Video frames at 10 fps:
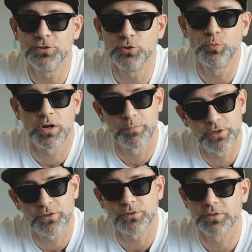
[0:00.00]
Do you want to
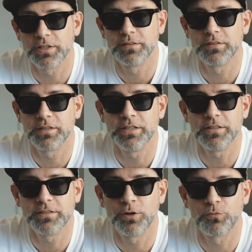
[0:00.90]
build? And
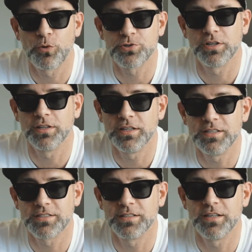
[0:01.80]
he, fortunately,
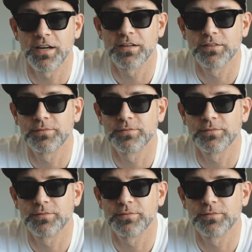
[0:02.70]
he said, yeah.